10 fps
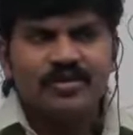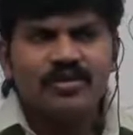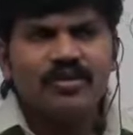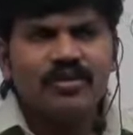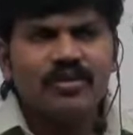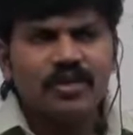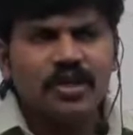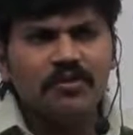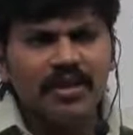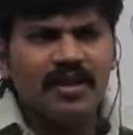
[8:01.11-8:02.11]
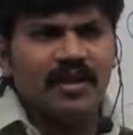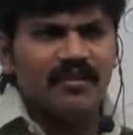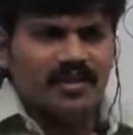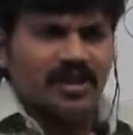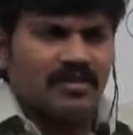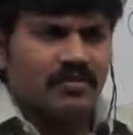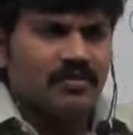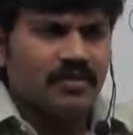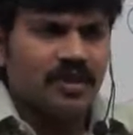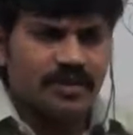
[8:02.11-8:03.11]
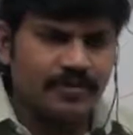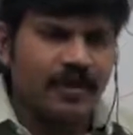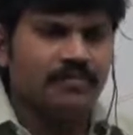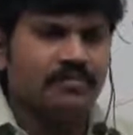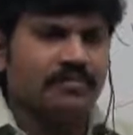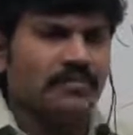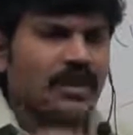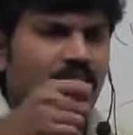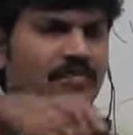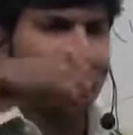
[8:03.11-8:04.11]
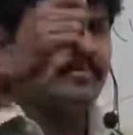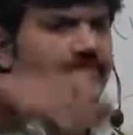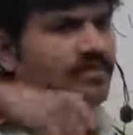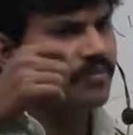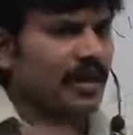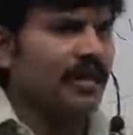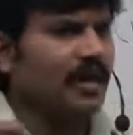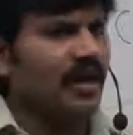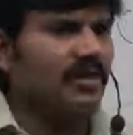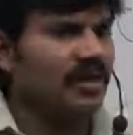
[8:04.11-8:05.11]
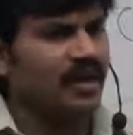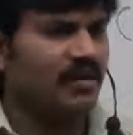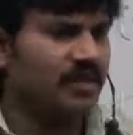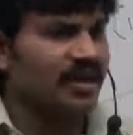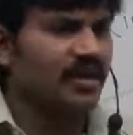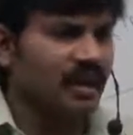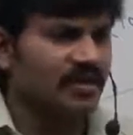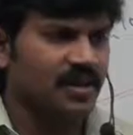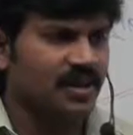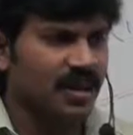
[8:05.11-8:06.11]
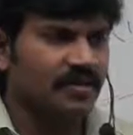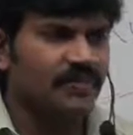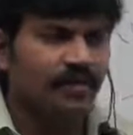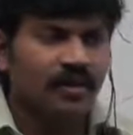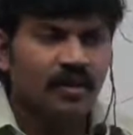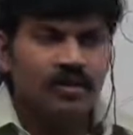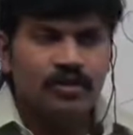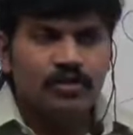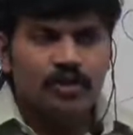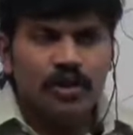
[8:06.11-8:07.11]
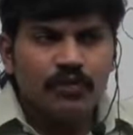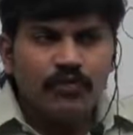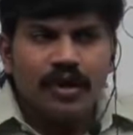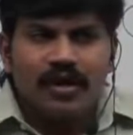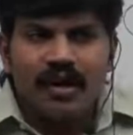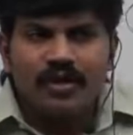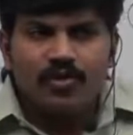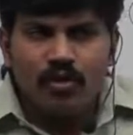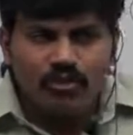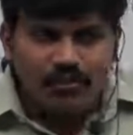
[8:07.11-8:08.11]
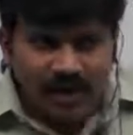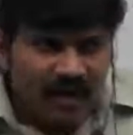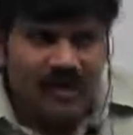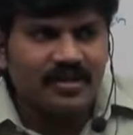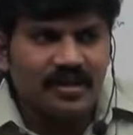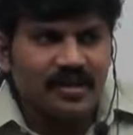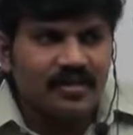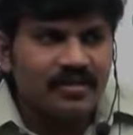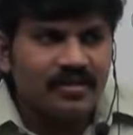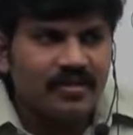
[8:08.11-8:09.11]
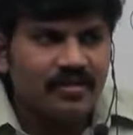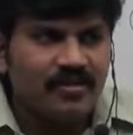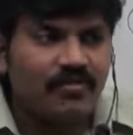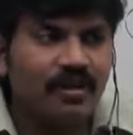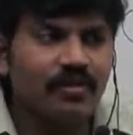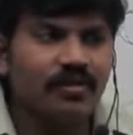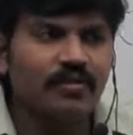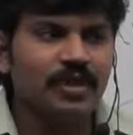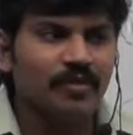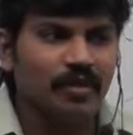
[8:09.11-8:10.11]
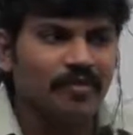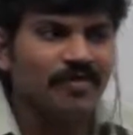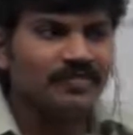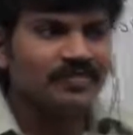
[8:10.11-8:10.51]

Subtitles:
So, immediately I will check. Yes ma'am, I am bringing all ticket, I am taking all ticket, like. If you are not going to take all ticket, where will be the problem?